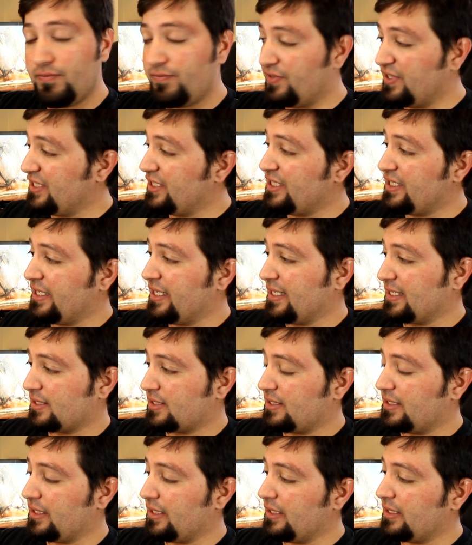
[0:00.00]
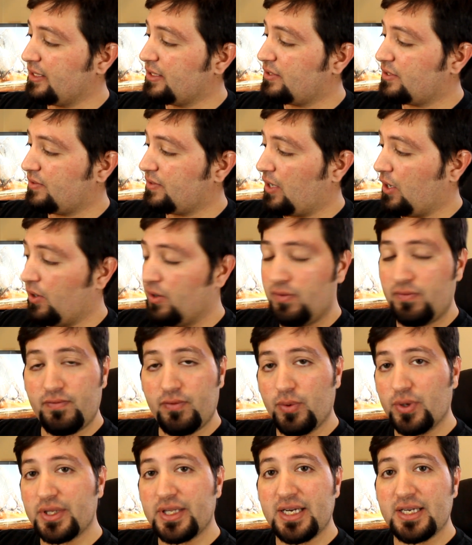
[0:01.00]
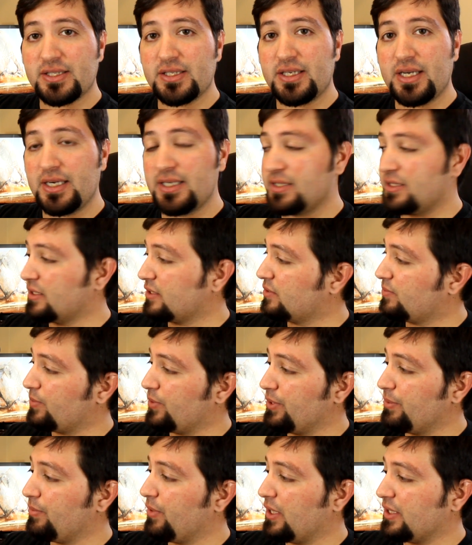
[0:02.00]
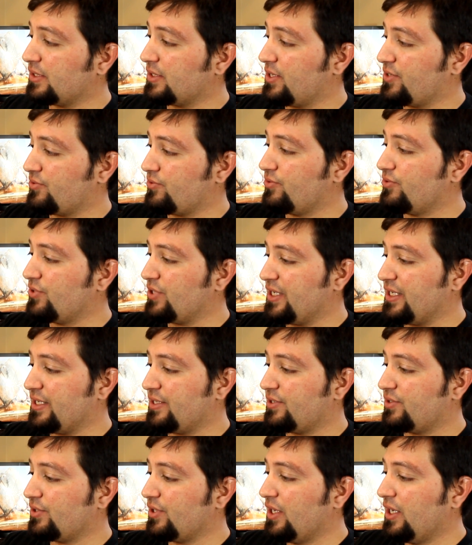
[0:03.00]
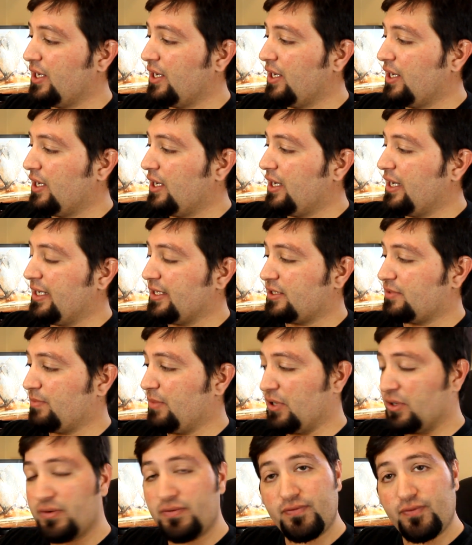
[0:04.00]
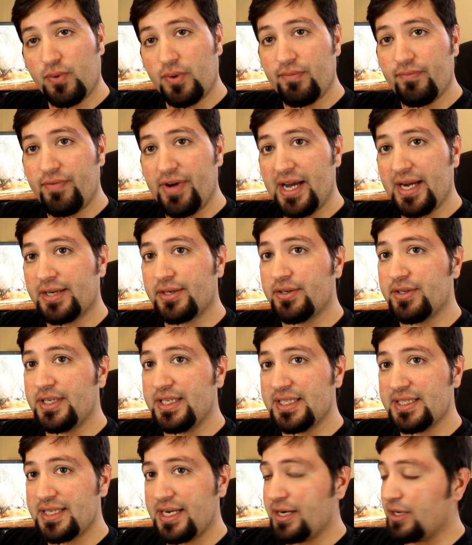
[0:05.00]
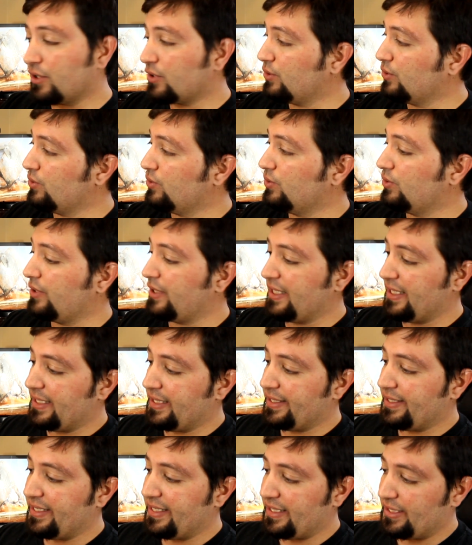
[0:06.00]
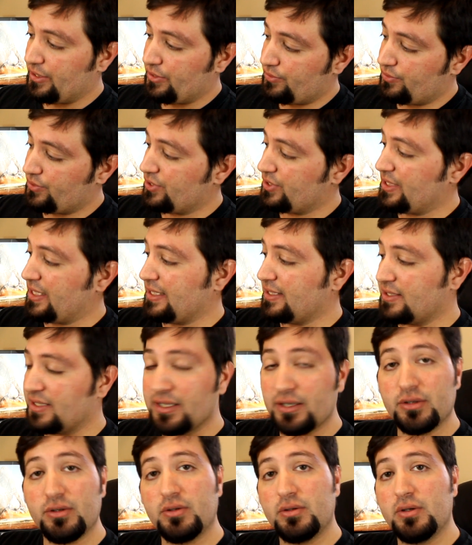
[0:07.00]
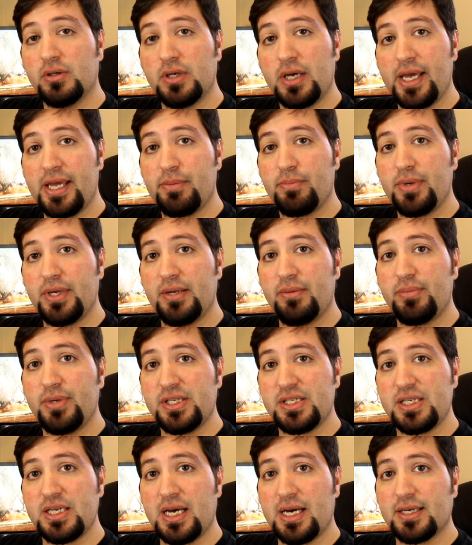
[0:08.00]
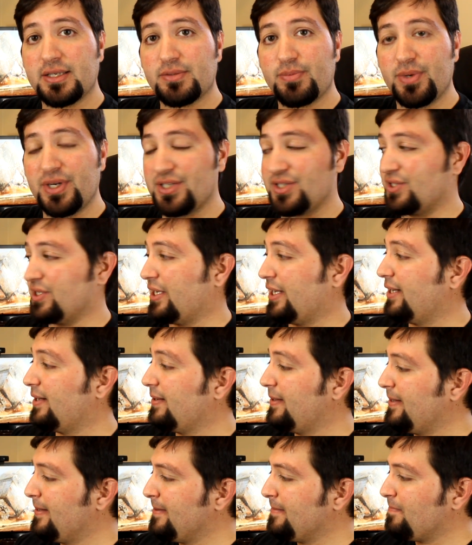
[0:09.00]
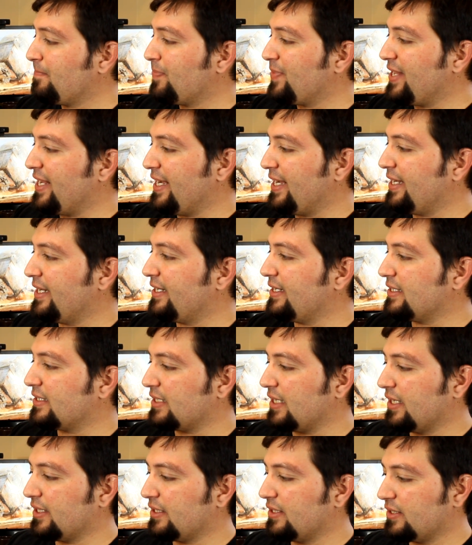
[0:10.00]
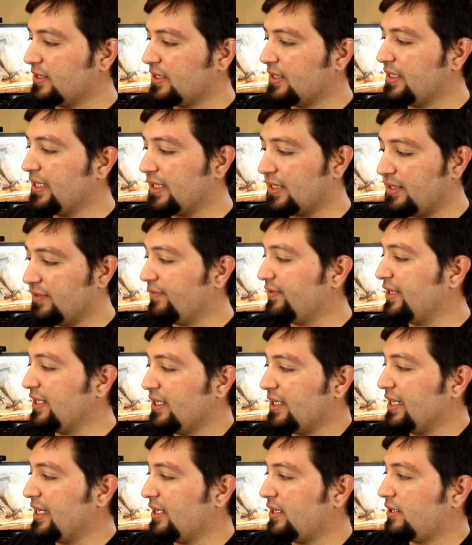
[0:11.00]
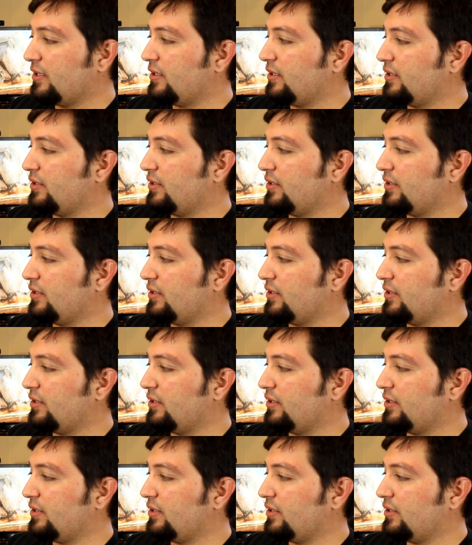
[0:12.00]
VGXT, it's all 4096 Supreme processors, it's a smaller form factor, it is air-cooled, and it uses a single 8-pin PCI Express slot, and it's got the connectivity that